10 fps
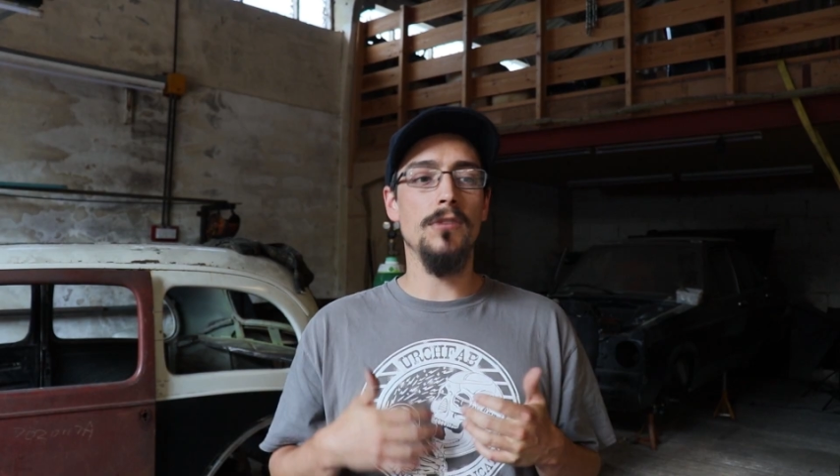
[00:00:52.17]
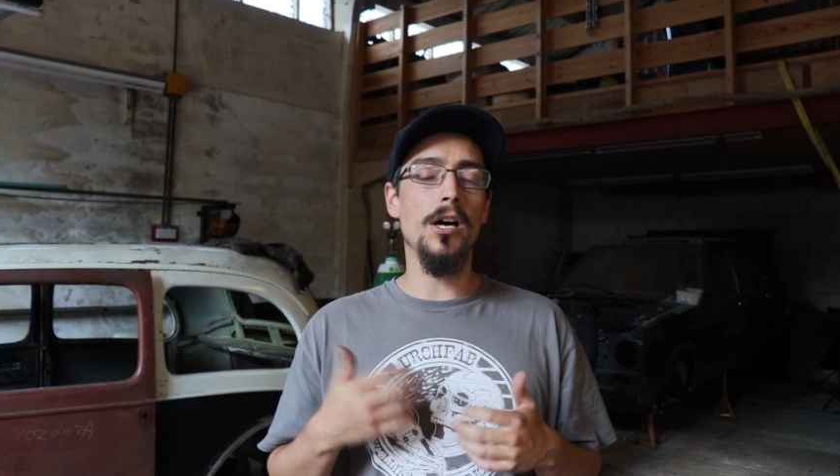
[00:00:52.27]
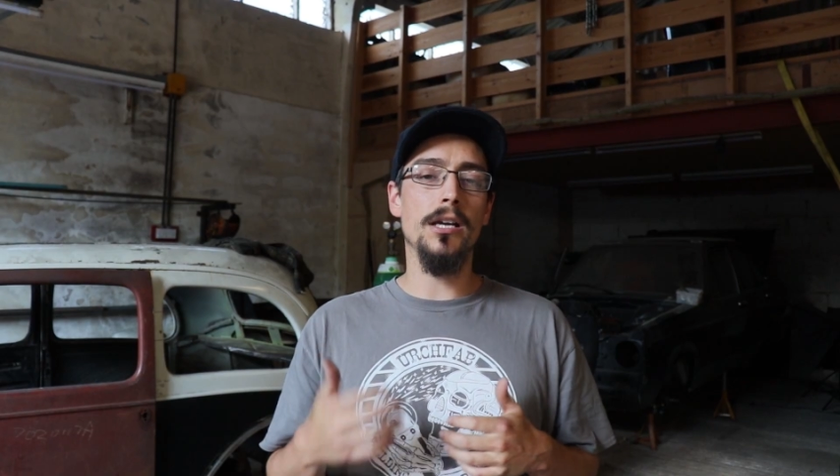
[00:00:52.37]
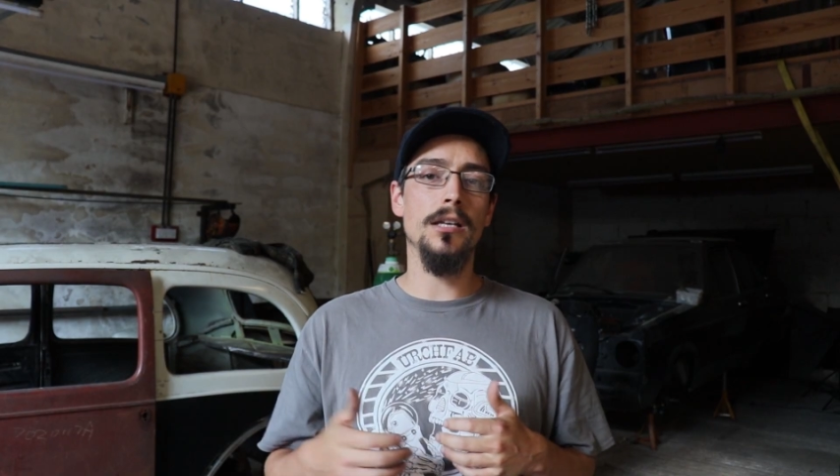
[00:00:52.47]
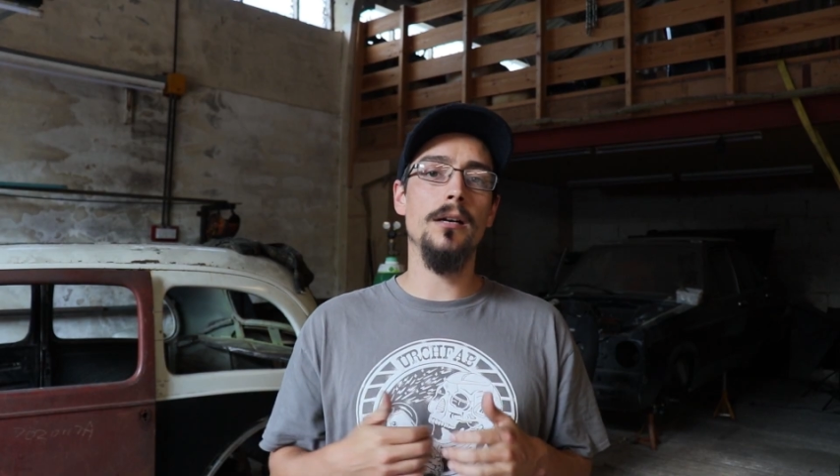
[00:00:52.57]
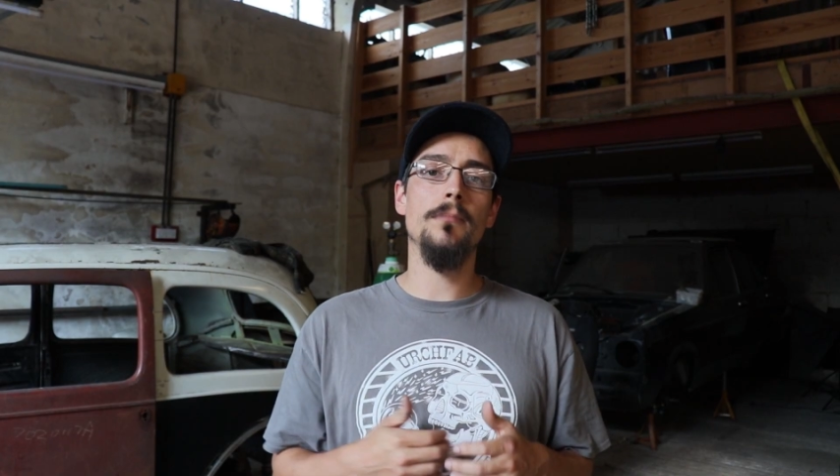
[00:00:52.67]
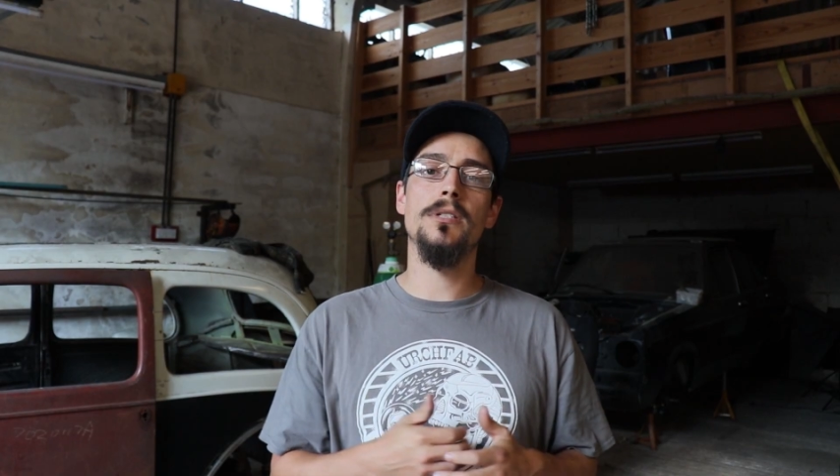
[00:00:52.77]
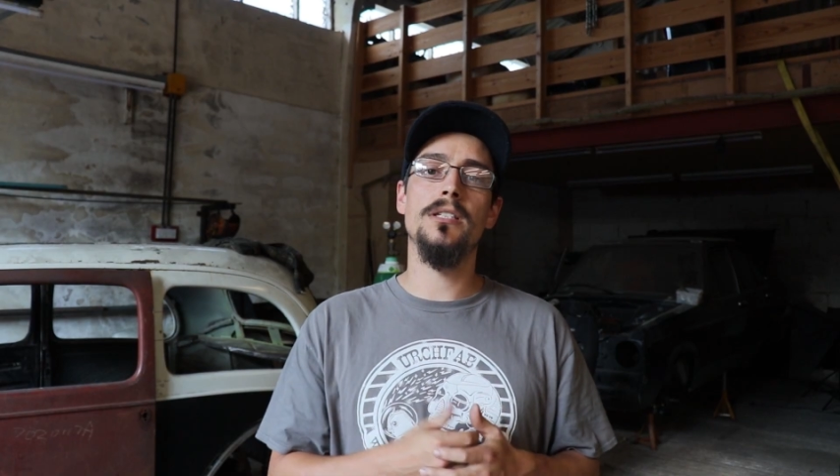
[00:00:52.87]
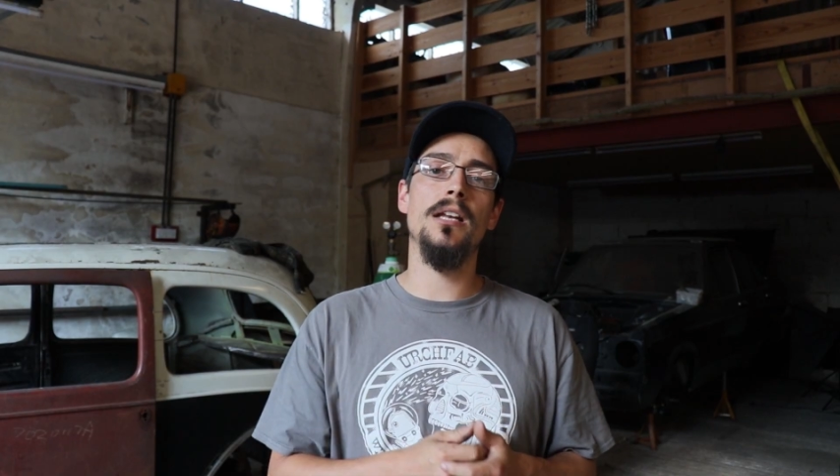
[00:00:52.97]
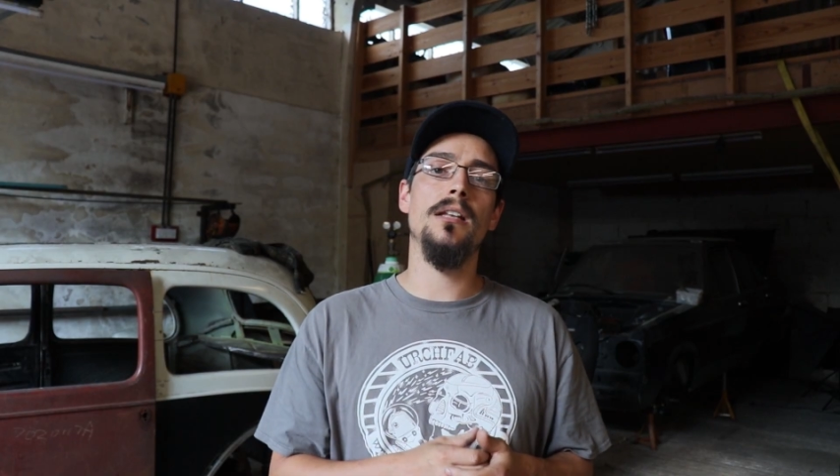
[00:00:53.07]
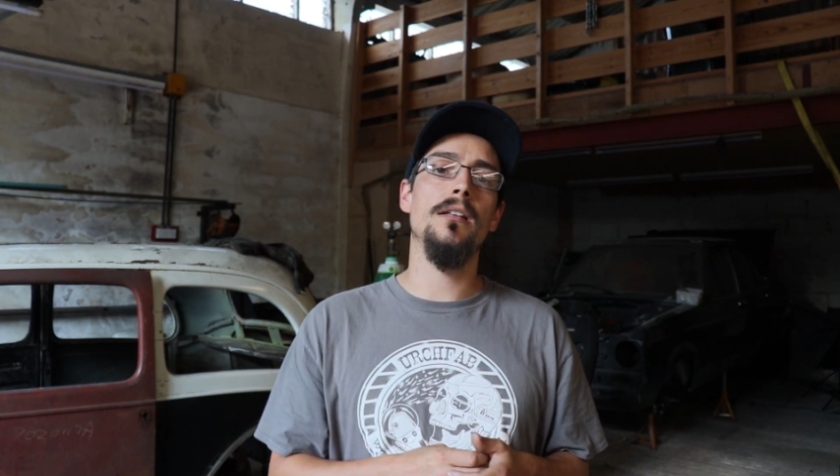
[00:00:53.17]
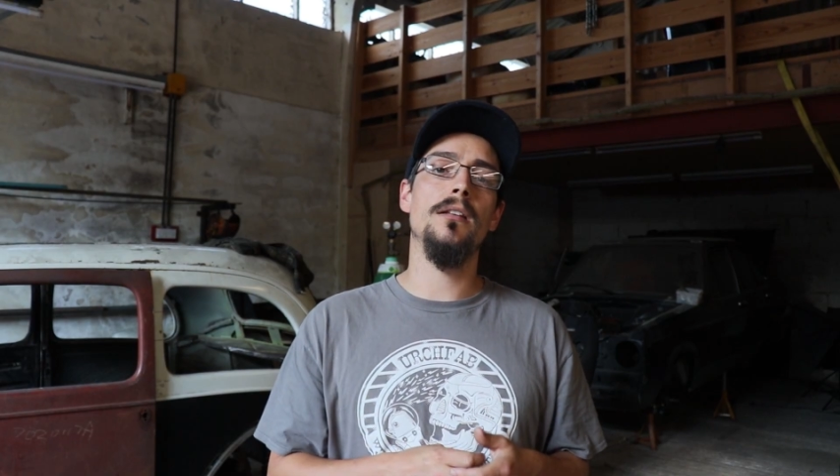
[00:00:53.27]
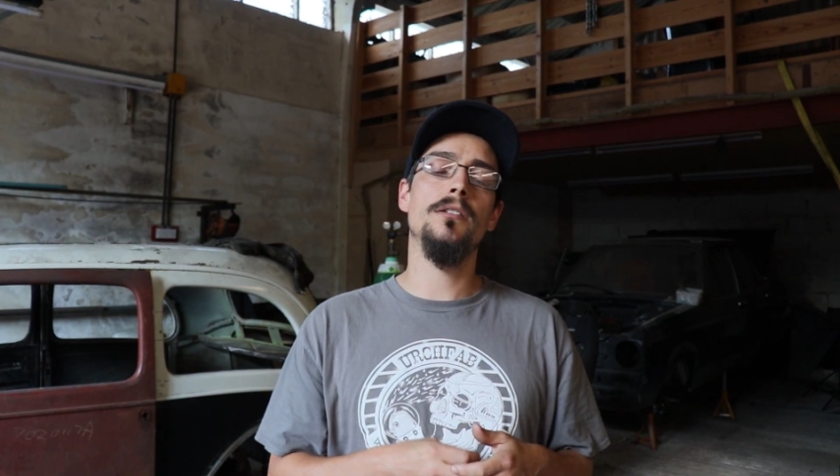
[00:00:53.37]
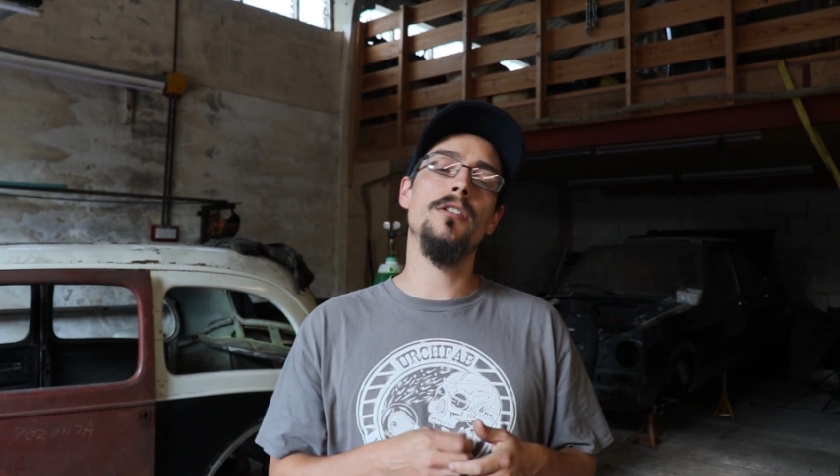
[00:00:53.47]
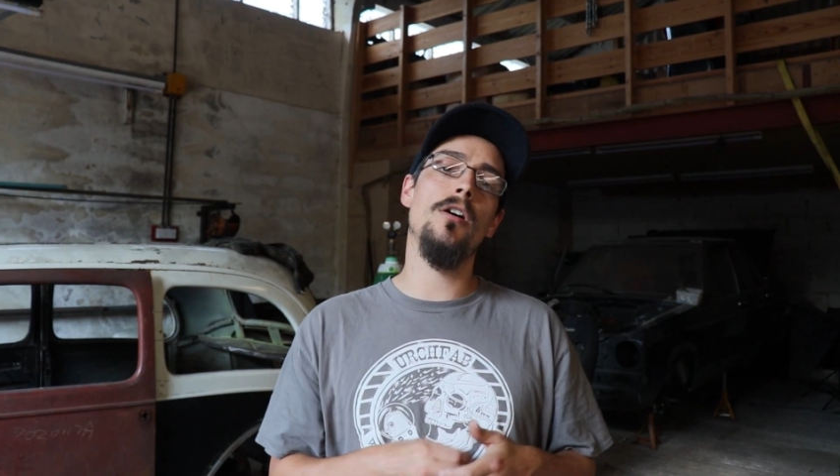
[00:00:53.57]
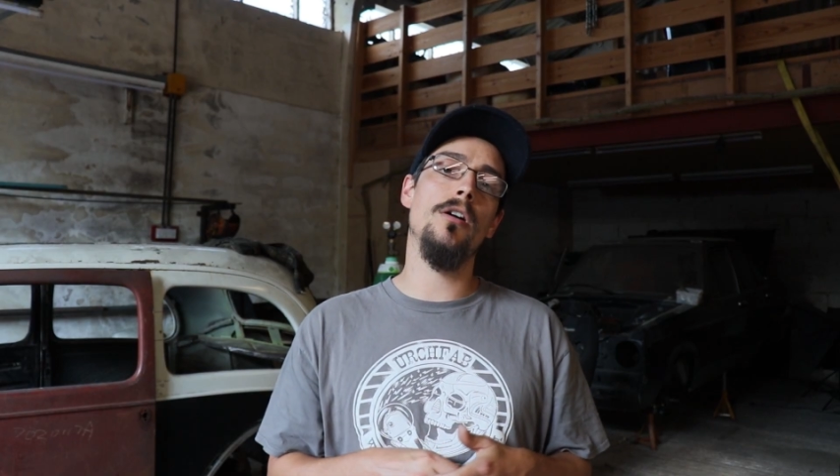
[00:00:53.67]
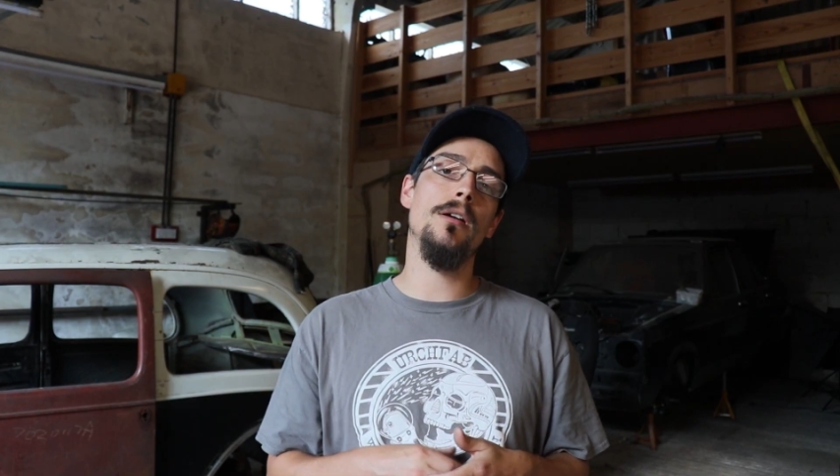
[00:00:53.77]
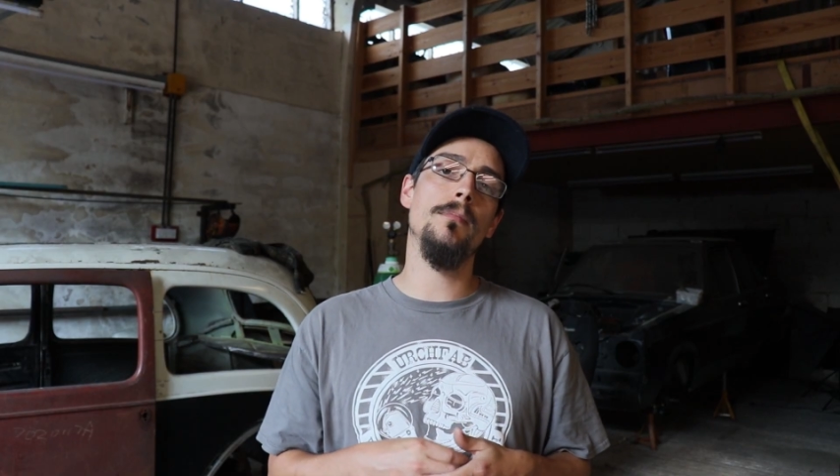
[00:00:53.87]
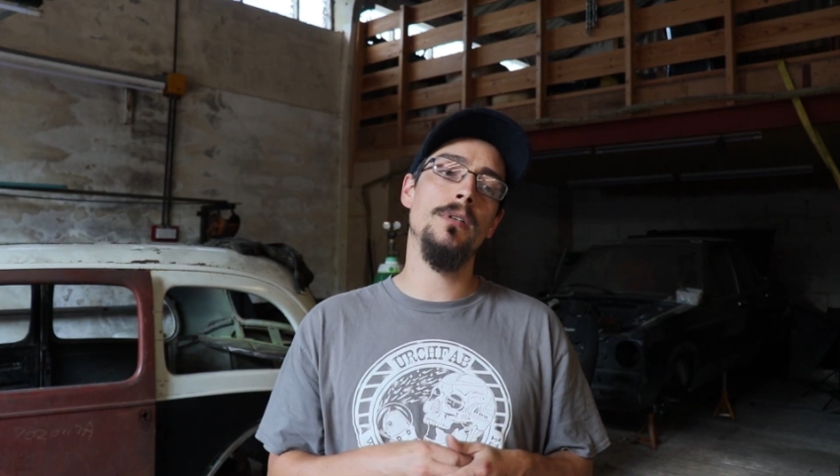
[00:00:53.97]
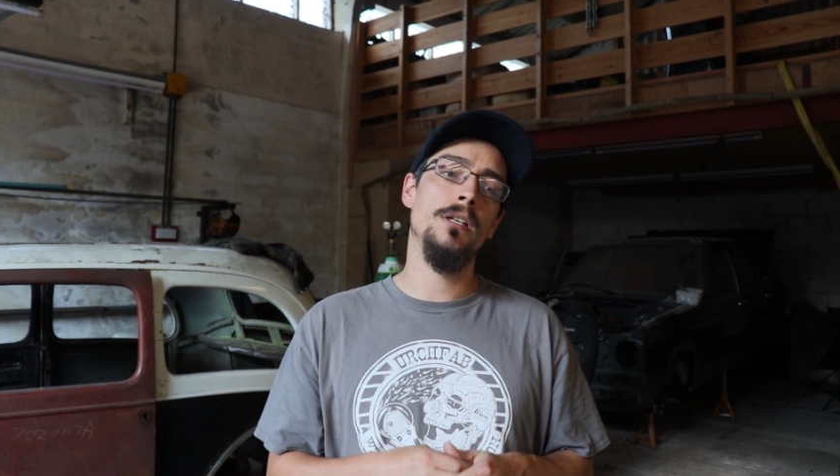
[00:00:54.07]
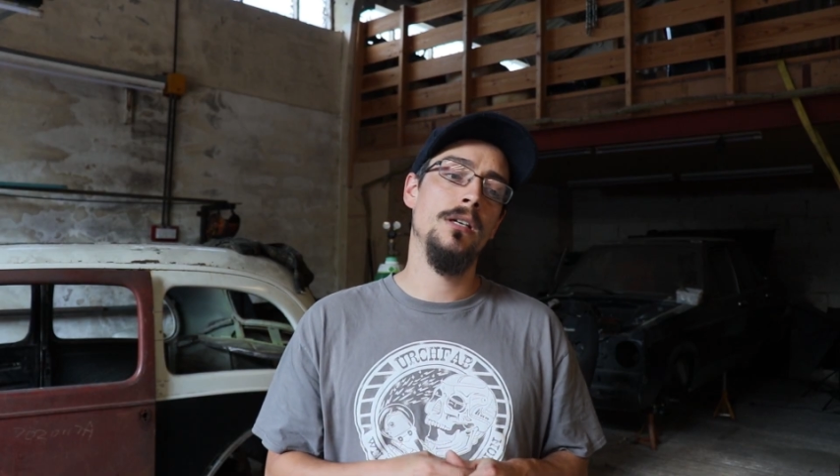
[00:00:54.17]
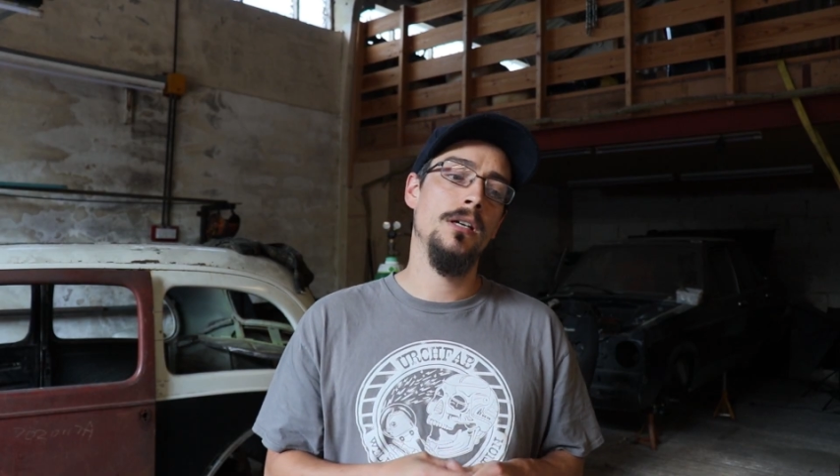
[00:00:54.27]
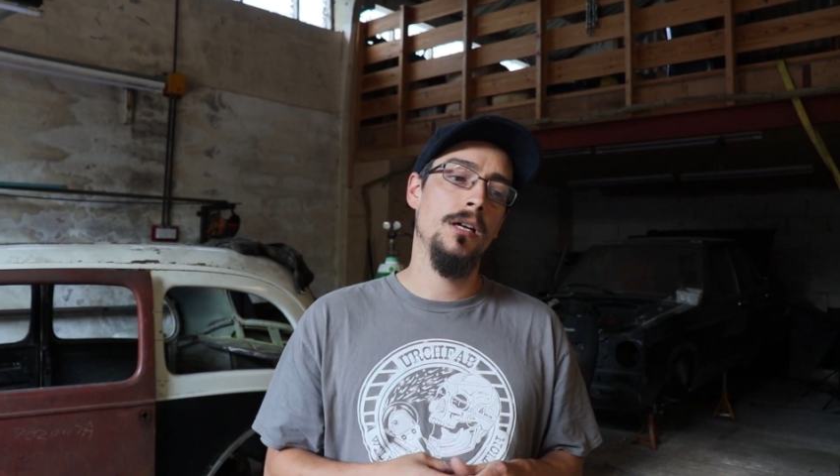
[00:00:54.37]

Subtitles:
99% of the time,